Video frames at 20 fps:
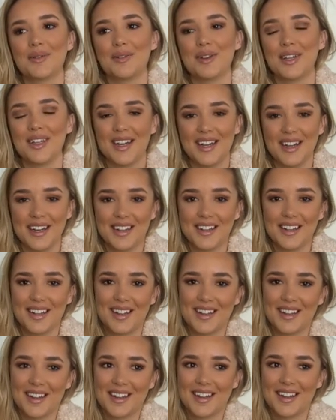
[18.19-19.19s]
But yeah,
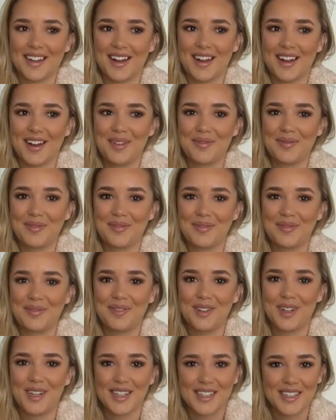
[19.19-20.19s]
like I'm
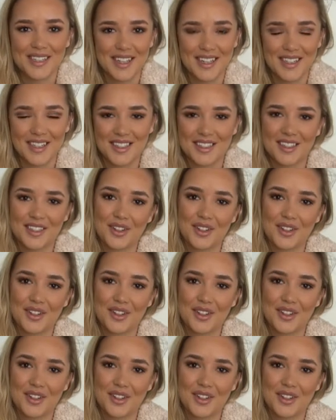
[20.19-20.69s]
really excited to